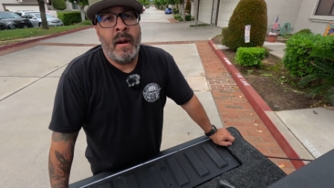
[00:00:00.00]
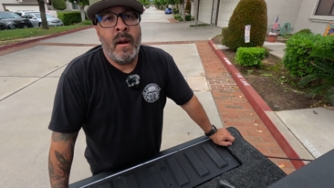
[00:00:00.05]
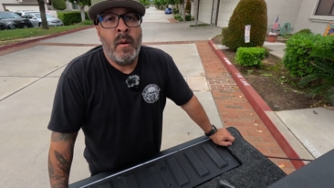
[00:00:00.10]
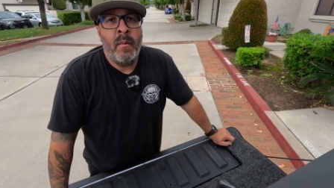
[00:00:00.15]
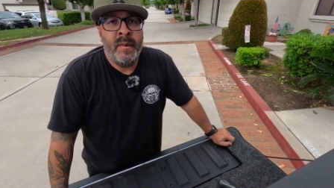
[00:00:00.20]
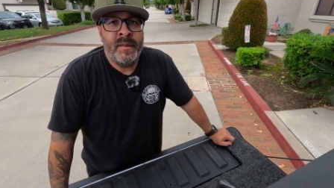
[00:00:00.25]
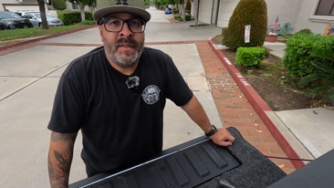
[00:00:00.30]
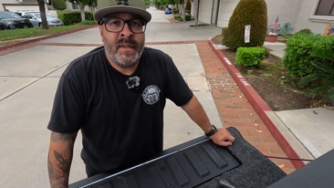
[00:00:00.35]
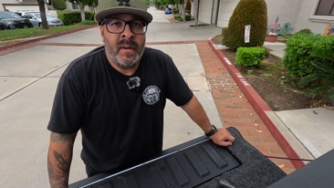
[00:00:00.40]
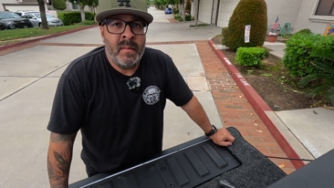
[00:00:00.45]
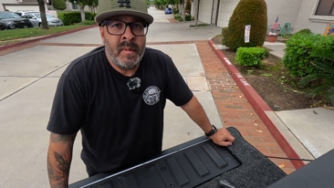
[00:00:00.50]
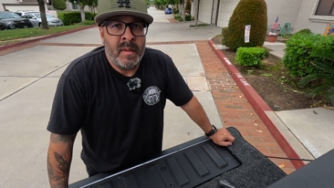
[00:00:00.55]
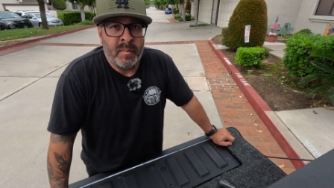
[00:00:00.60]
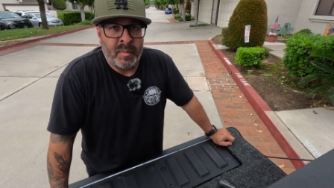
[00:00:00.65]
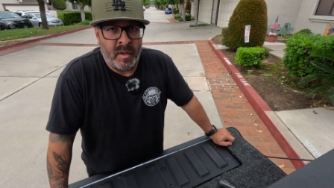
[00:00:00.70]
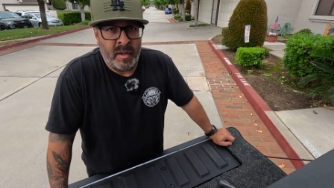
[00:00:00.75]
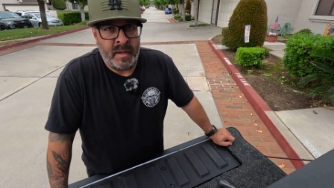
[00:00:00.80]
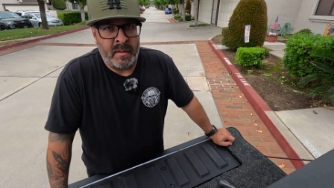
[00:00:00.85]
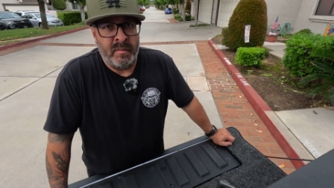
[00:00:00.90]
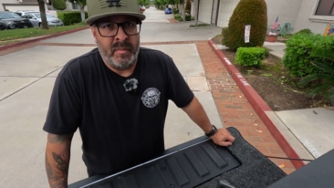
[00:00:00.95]
always going to be
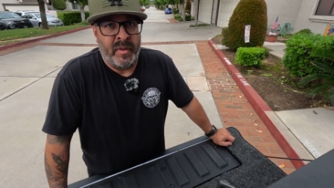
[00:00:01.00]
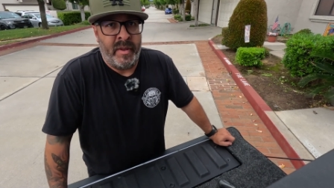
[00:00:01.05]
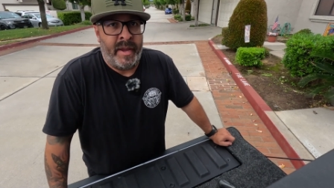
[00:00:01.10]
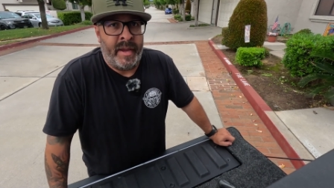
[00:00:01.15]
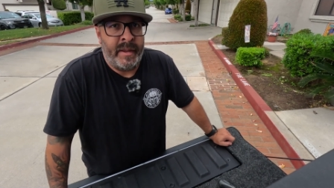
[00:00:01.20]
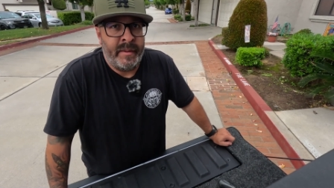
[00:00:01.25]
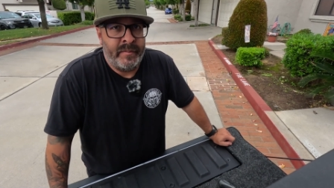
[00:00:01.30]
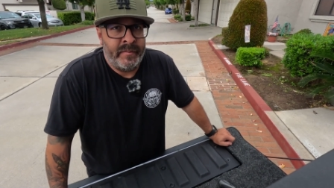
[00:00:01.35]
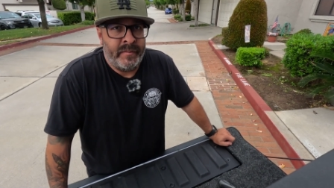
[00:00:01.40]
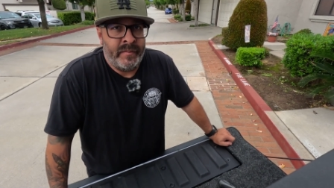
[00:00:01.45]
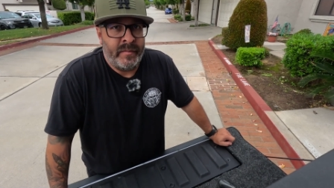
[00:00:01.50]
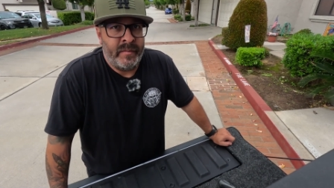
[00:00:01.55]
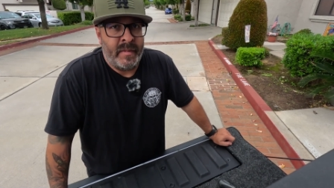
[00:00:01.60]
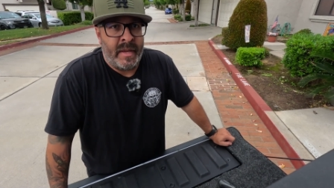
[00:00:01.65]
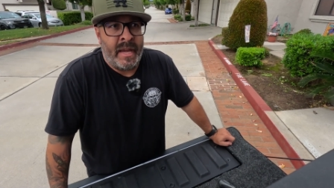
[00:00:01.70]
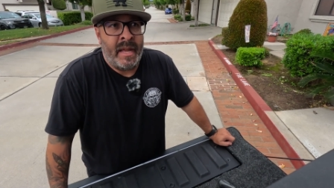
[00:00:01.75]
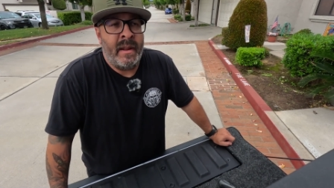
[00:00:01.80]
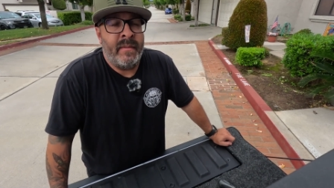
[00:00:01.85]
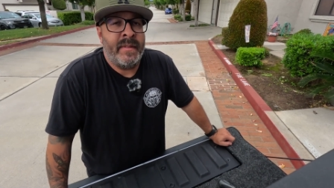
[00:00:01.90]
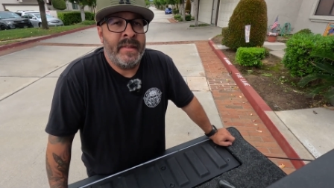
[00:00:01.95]
plug and play.
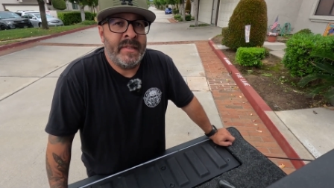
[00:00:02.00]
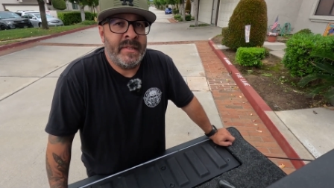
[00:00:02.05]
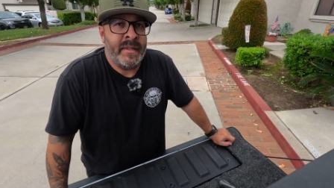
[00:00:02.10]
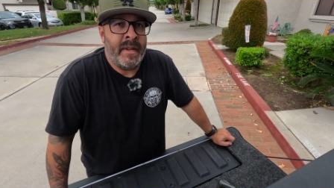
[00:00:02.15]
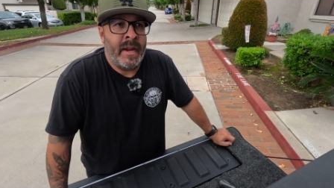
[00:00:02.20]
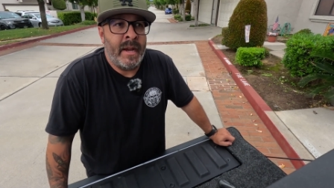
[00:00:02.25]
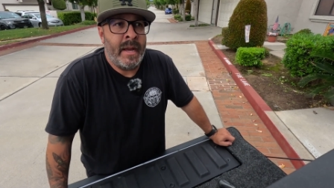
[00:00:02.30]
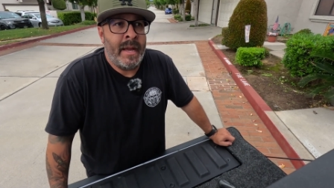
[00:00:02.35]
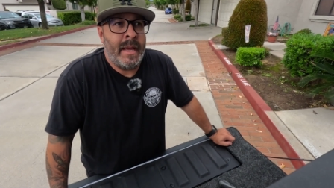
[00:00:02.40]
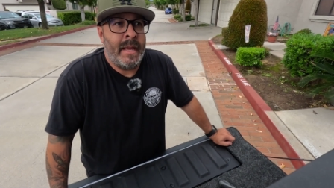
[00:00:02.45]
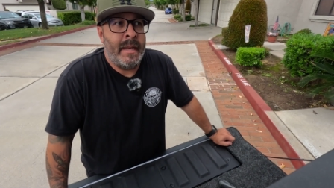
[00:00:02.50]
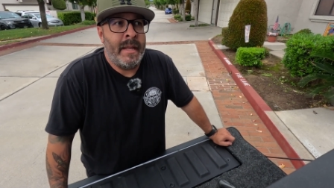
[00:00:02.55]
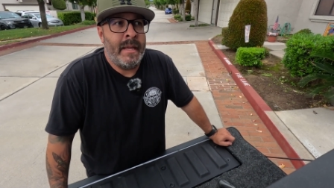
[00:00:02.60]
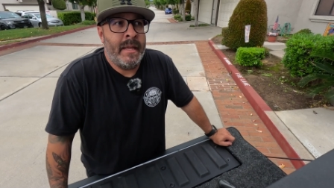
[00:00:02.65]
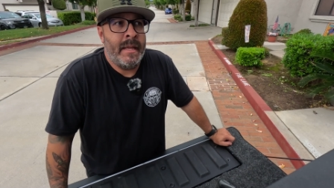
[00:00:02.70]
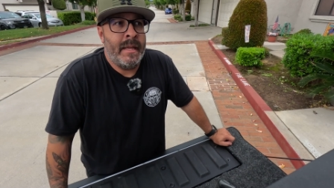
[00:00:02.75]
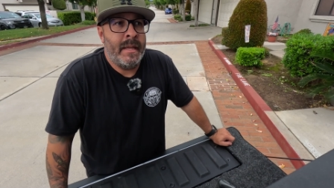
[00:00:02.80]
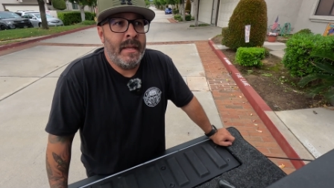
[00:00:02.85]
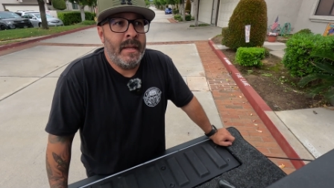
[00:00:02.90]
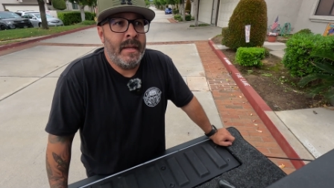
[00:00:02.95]
And if it's not,
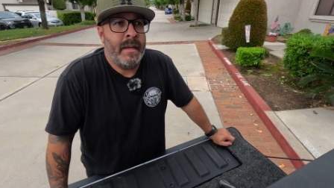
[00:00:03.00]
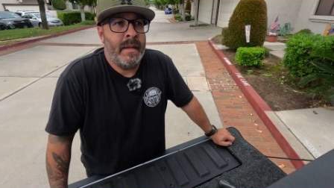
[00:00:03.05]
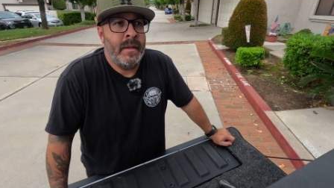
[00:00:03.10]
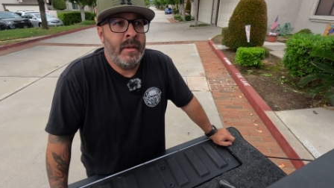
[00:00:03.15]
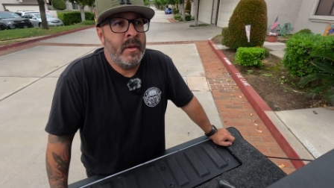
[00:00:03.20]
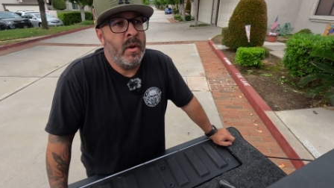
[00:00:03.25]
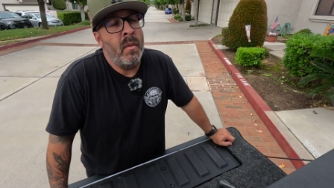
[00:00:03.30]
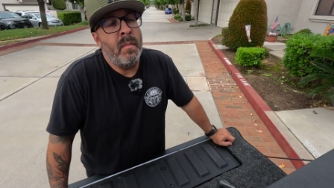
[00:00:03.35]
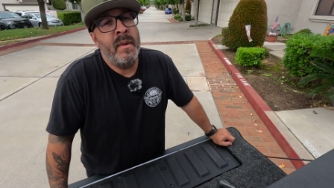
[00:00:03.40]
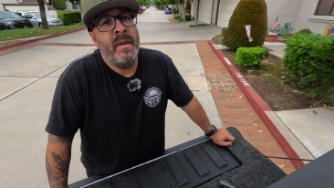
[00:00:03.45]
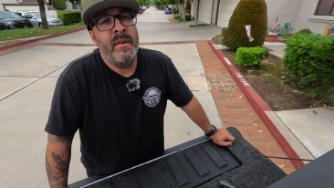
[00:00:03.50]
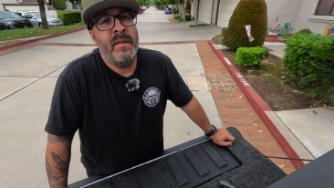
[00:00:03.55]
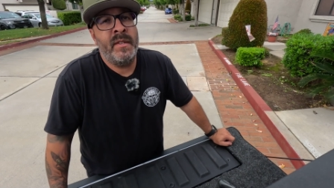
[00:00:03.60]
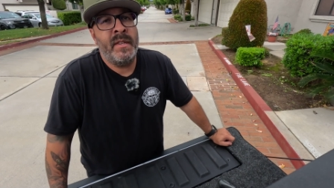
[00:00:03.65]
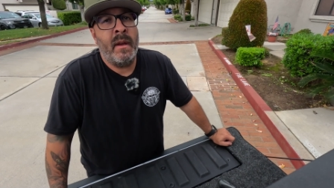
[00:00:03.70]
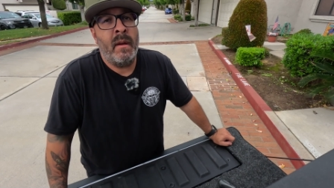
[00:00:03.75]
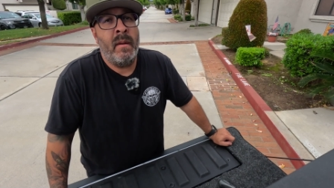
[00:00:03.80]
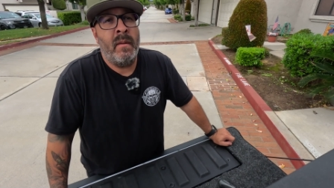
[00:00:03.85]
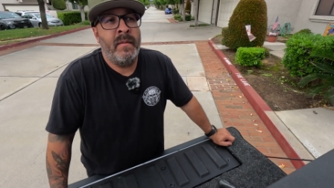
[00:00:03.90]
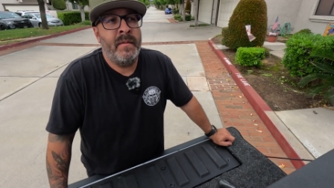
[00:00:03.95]
don't beat
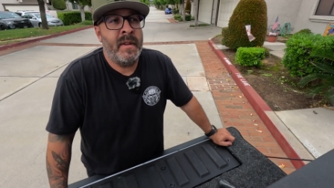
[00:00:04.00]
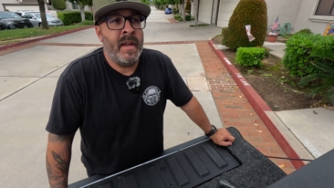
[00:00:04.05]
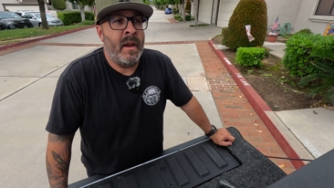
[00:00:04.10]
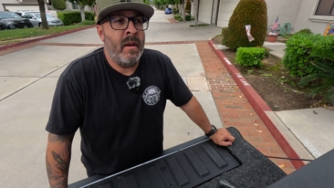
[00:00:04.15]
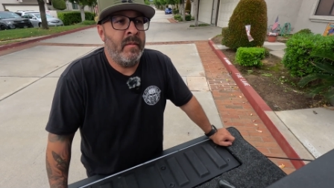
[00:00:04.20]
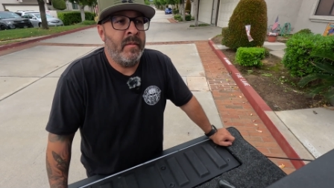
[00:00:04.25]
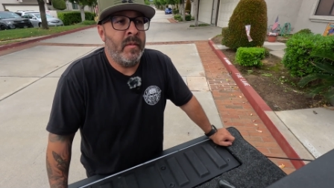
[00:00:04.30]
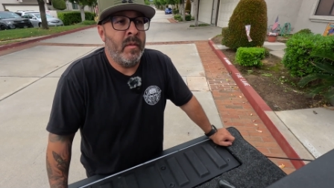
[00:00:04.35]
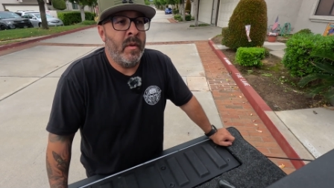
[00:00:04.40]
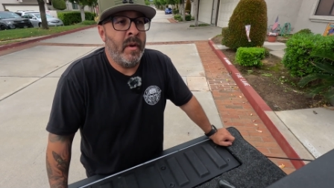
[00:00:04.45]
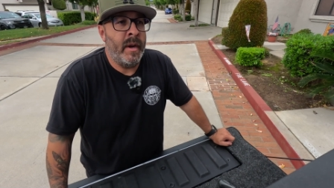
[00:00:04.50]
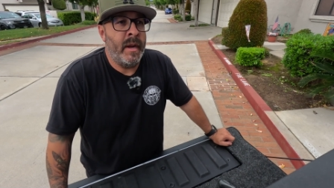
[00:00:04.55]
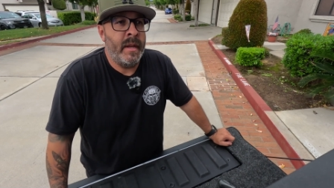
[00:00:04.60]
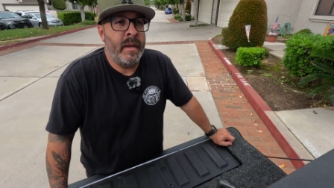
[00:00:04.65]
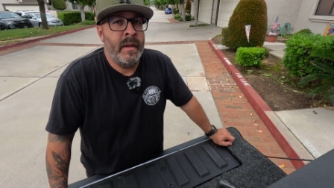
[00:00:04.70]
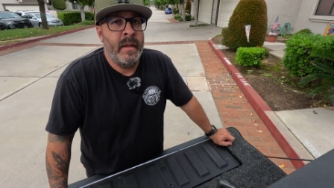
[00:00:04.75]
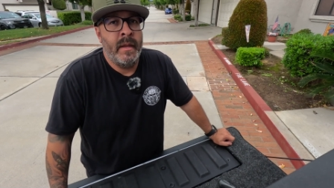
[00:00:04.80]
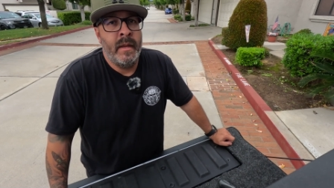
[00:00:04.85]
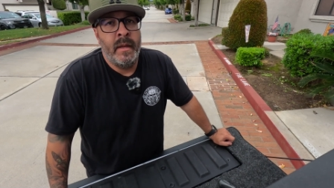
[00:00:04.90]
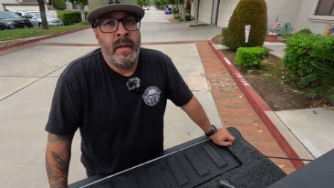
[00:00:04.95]
yourself down for it.